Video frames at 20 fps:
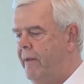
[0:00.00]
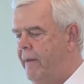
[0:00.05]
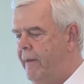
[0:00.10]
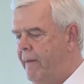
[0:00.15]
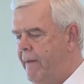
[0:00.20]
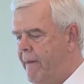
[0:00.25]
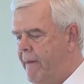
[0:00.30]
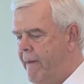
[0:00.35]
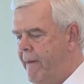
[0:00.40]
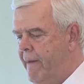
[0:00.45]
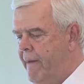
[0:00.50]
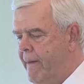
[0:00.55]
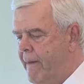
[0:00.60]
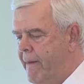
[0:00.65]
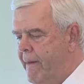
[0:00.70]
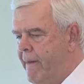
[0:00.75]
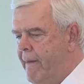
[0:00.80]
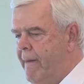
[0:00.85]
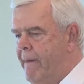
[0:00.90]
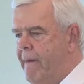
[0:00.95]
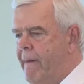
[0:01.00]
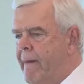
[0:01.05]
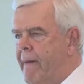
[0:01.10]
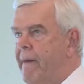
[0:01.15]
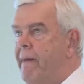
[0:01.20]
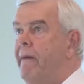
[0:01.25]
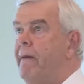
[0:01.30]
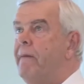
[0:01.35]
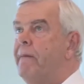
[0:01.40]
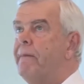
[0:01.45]

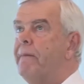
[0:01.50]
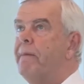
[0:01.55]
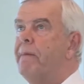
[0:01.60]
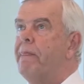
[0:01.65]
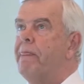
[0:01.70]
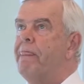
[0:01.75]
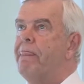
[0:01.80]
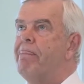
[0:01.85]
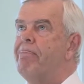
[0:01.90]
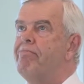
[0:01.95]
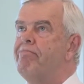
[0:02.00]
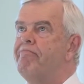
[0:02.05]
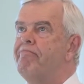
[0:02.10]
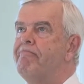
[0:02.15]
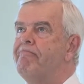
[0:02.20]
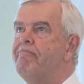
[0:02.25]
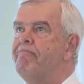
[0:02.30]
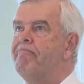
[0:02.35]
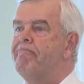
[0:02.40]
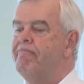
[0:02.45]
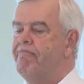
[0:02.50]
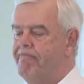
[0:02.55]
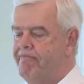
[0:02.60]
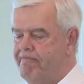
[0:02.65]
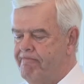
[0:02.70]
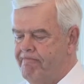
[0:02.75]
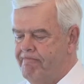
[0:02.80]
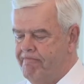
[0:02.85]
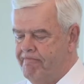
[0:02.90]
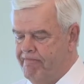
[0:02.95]

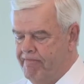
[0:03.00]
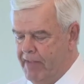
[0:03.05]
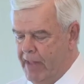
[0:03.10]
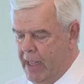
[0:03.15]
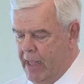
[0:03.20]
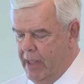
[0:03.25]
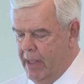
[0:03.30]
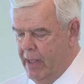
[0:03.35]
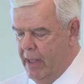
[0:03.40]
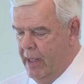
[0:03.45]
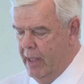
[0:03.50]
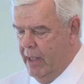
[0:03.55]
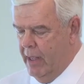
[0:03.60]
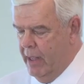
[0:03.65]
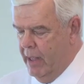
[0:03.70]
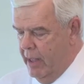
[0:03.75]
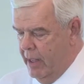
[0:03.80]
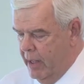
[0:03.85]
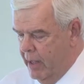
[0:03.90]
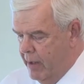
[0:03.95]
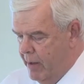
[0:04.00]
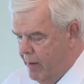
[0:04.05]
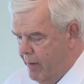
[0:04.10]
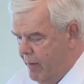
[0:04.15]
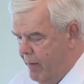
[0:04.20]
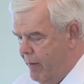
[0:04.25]
No one is speaking in this clip.